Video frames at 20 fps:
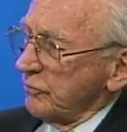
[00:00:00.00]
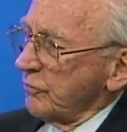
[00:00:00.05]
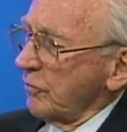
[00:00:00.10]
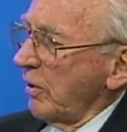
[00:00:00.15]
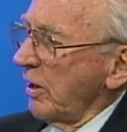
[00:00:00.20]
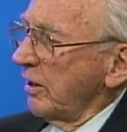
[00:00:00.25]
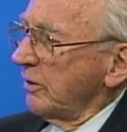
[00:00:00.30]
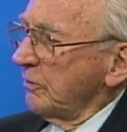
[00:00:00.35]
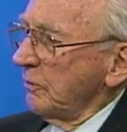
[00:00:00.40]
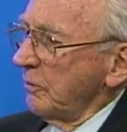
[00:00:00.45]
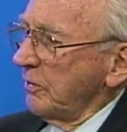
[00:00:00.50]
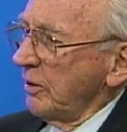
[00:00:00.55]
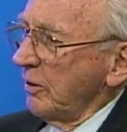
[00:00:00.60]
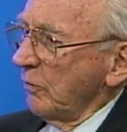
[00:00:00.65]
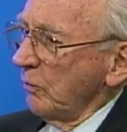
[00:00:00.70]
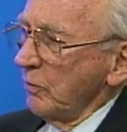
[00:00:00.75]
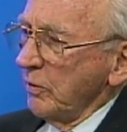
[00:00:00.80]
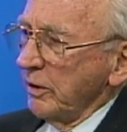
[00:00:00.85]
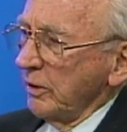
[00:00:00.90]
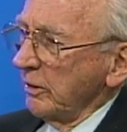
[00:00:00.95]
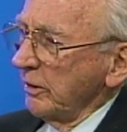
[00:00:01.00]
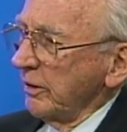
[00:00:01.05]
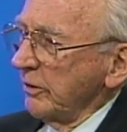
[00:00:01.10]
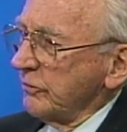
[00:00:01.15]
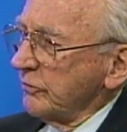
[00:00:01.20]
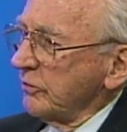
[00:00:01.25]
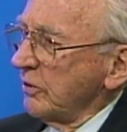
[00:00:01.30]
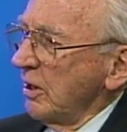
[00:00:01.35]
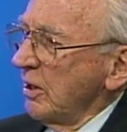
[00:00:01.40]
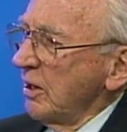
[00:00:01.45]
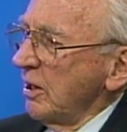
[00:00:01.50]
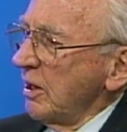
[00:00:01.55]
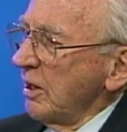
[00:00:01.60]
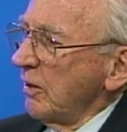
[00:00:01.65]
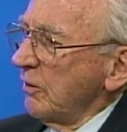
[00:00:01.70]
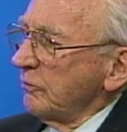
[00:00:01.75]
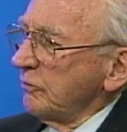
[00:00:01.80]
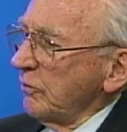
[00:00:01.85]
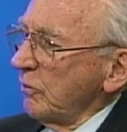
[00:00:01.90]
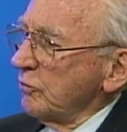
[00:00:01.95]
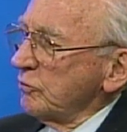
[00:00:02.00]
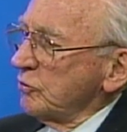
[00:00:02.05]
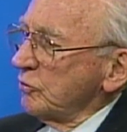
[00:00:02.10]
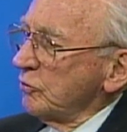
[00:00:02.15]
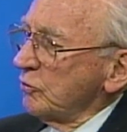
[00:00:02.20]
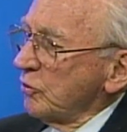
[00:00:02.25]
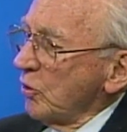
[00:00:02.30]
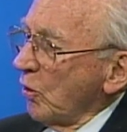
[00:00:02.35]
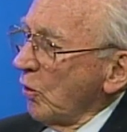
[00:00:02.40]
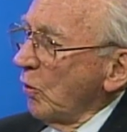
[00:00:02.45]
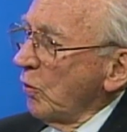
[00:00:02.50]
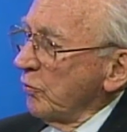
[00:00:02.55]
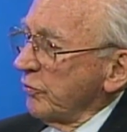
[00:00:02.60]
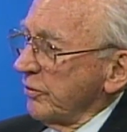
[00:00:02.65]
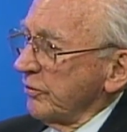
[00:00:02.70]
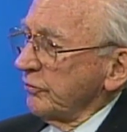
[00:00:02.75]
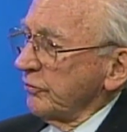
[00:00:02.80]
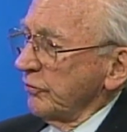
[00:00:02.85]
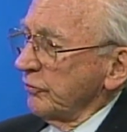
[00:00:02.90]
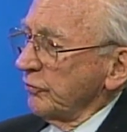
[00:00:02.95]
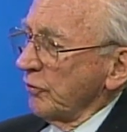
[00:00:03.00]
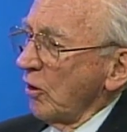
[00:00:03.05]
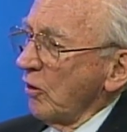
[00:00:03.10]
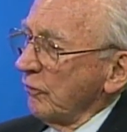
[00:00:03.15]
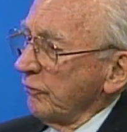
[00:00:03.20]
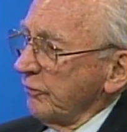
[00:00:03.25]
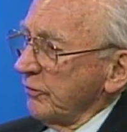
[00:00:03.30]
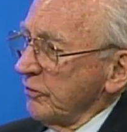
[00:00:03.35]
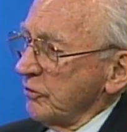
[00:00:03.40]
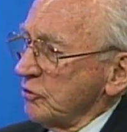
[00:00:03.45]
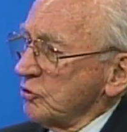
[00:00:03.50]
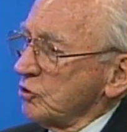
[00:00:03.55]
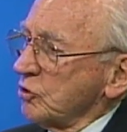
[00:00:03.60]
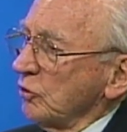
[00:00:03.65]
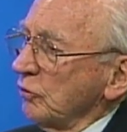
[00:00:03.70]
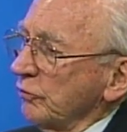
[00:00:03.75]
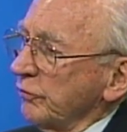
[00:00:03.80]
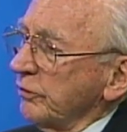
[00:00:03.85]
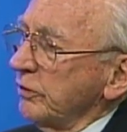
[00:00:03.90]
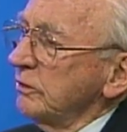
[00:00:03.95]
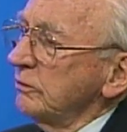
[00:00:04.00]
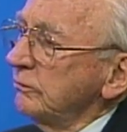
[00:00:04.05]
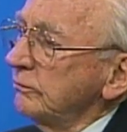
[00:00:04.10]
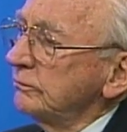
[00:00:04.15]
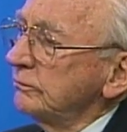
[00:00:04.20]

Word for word: trying to be a realist. uh, don't you know this is all for the children?